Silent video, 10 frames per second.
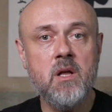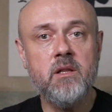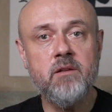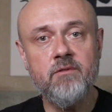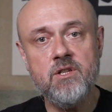
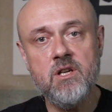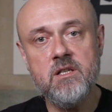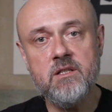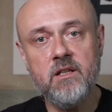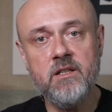Liver qi
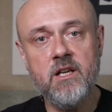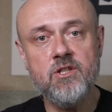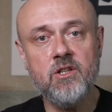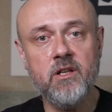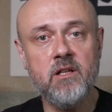
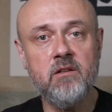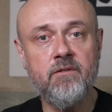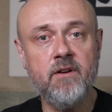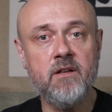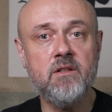stagnation can
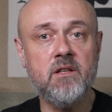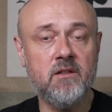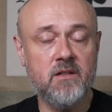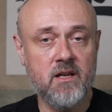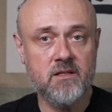affect the
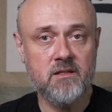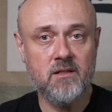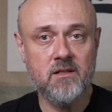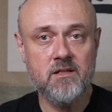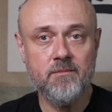
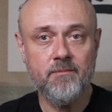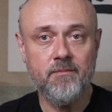intestines.